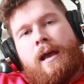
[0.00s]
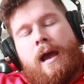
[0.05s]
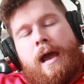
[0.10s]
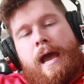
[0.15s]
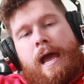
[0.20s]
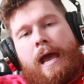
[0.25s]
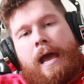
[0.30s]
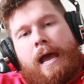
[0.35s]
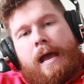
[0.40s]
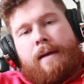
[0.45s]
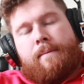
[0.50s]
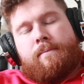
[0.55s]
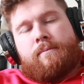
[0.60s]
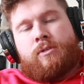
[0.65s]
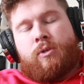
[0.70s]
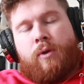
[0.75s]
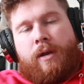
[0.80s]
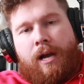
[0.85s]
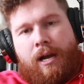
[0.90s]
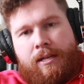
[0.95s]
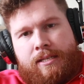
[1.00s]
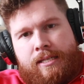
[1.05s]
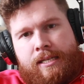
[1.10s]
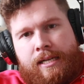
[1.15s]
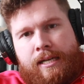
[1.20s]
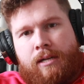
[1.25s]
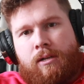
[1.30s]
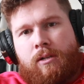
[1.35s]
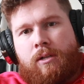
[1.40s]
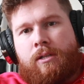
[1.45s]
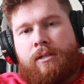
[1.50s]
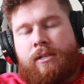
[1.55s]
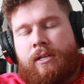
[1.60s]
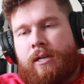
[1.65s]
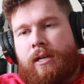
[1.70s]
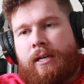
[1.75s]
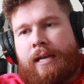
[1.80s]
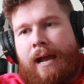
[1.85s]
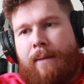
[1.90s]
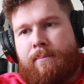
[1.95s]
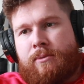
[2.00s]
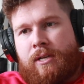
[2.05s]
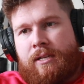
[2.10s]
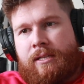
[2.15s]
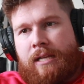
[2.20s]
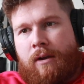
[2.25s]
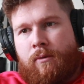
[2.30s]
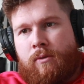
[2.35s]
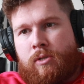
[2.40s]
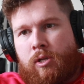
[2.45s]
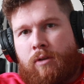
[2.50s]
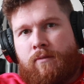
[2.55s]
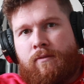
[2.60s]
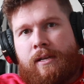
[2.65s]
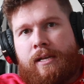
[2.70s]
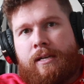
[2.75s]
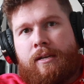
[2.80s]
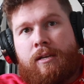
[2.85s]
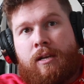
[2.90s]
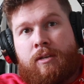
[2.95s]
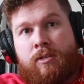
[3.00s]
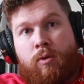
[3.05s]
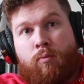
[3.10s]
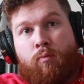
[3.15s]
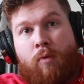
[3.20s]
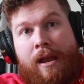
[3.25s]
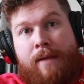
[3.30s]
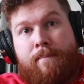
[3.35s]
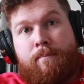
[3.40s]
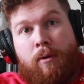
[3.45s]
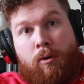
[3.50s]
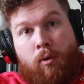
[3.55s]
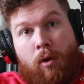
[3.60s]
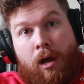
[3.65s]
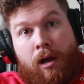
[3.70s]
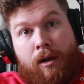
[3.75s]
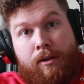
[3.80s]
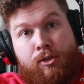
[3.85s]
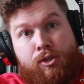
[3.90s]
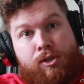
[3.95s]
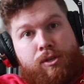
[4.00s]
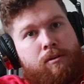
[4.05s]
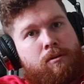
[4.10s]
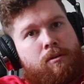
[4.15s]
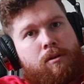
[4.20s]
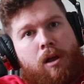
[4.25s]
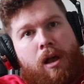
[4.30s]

Um, so I got to Dingle. The campsite there was lovely. Is the Rainbow Lodge,